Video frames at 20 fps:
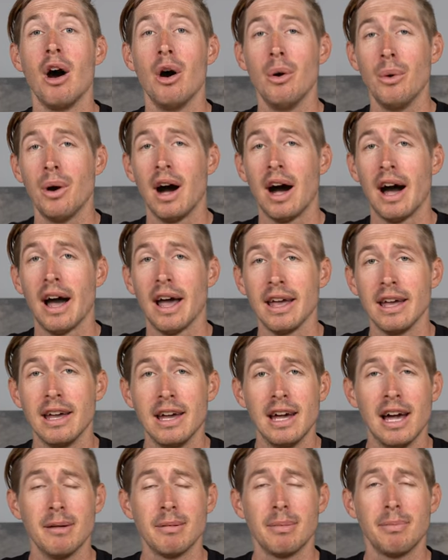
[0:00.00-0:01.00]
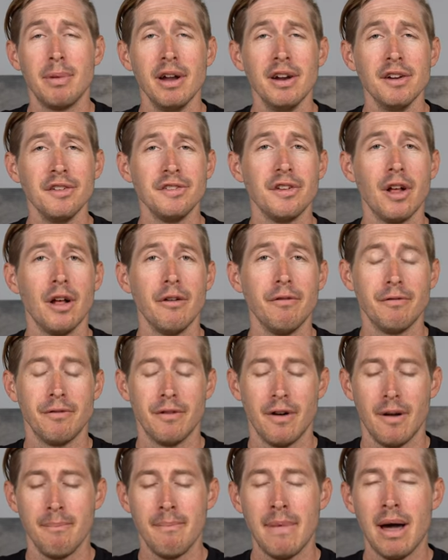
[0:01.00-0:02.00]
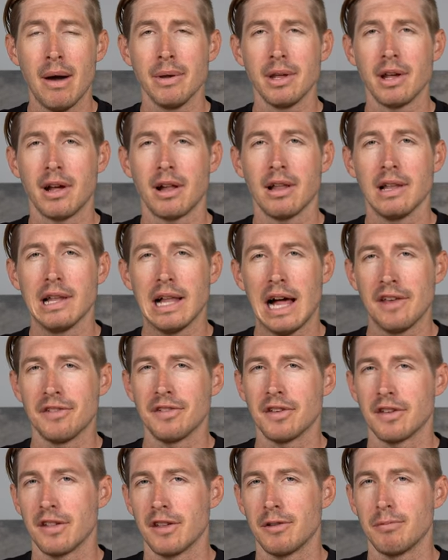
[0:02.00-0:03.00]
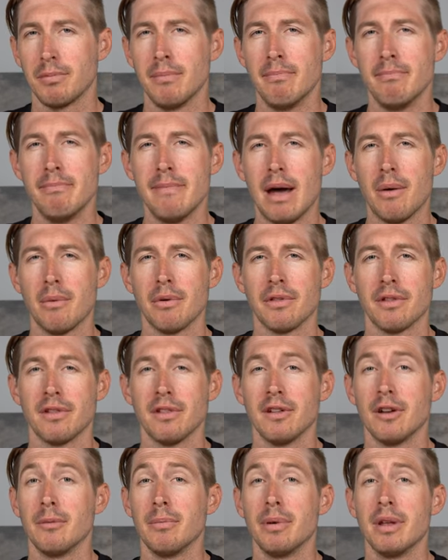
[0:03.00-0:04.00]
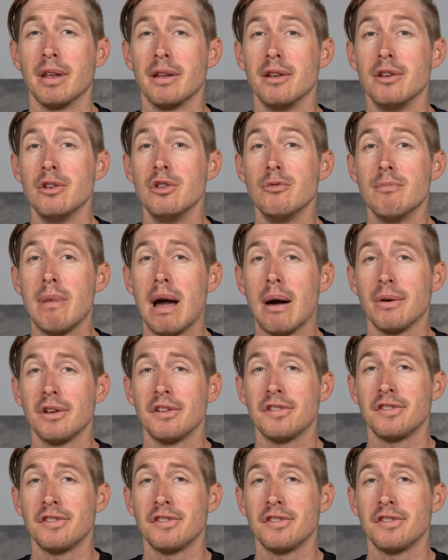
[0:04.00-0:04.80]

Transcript: Ohai. Prepare yourself for a Maui classic that's been met with a little bit of new Maui